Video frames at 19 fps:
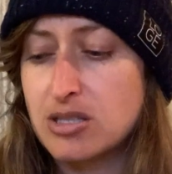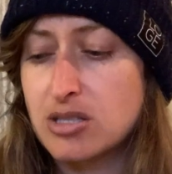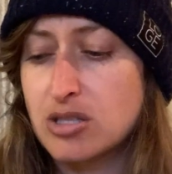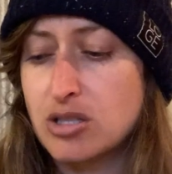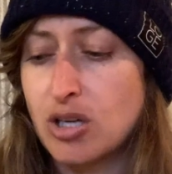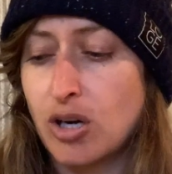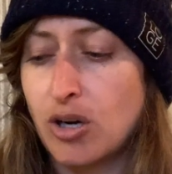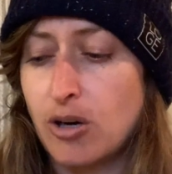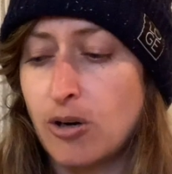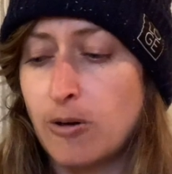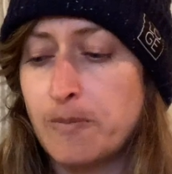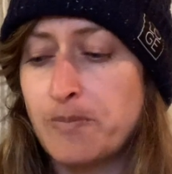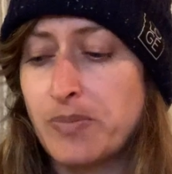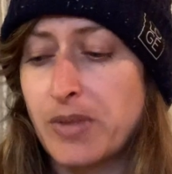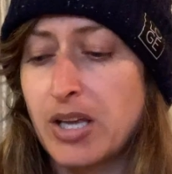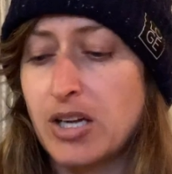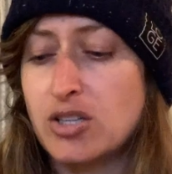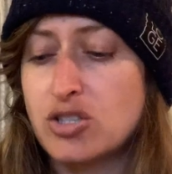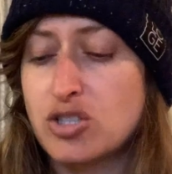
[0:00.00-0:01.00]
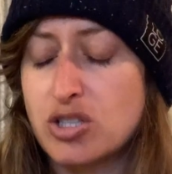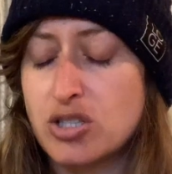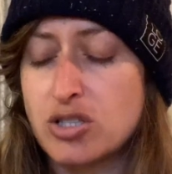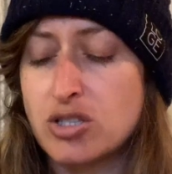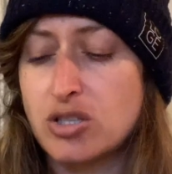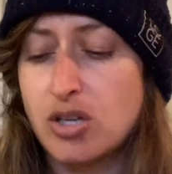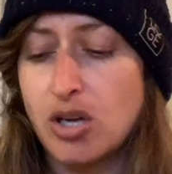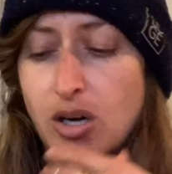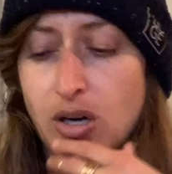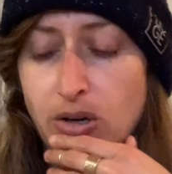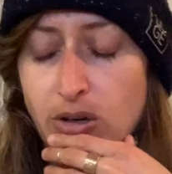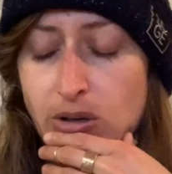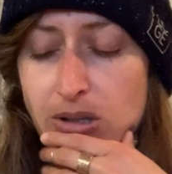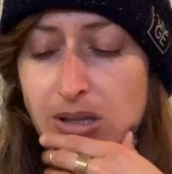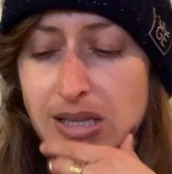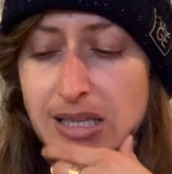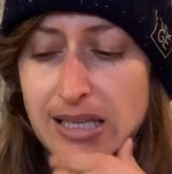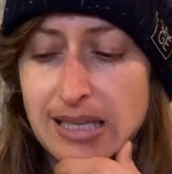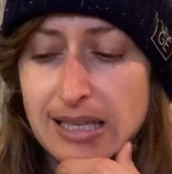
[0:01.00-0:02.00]
So just
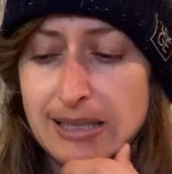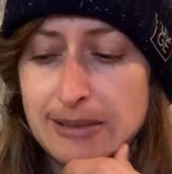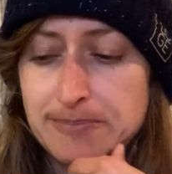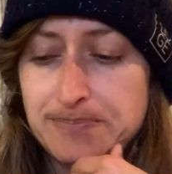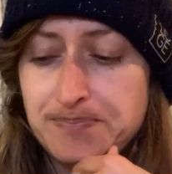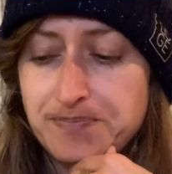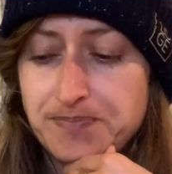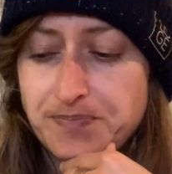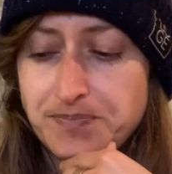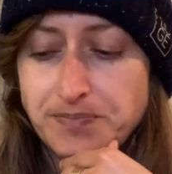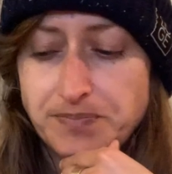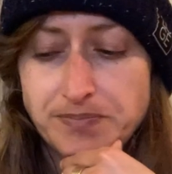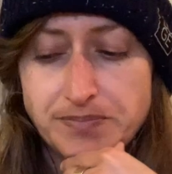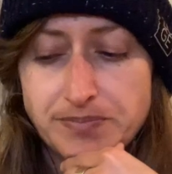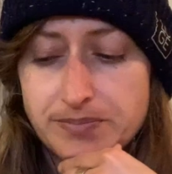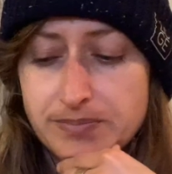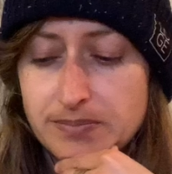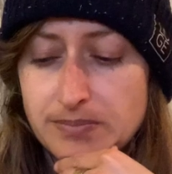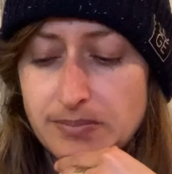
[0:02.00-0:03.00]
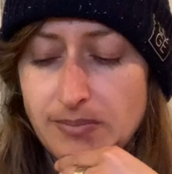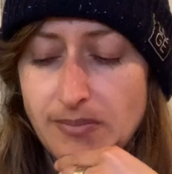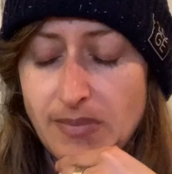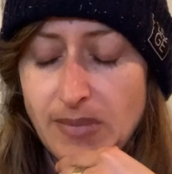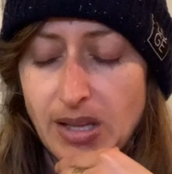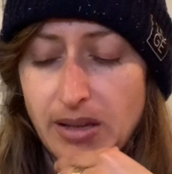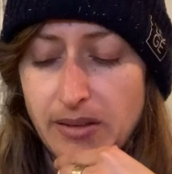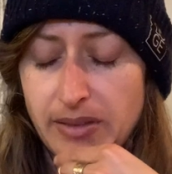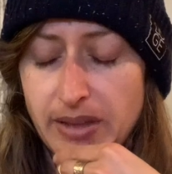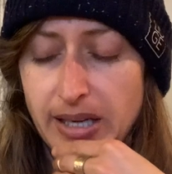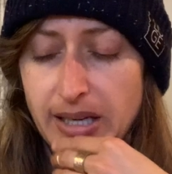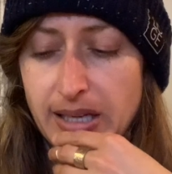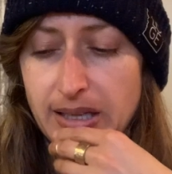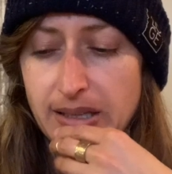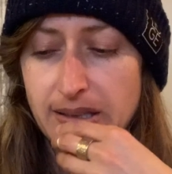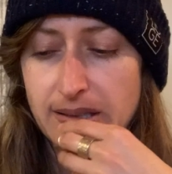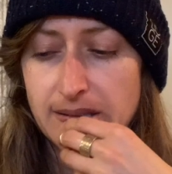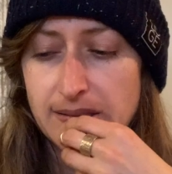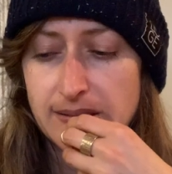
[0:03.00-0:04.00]
know that that